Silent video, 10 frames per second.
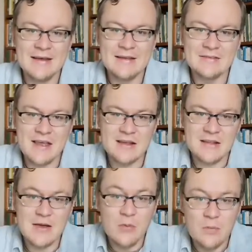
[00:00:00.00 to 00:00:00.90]
Is that
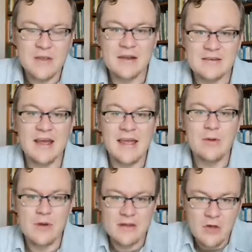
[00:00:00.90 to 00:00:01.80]
there will be a
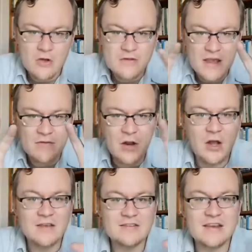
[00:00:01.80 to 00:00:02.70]
day where those
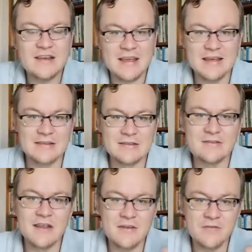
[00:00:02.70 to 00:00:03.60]
everlasting
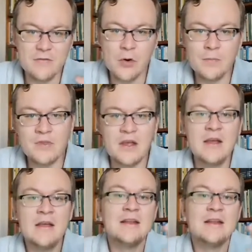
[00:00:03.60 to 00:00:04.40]
hills that have formed the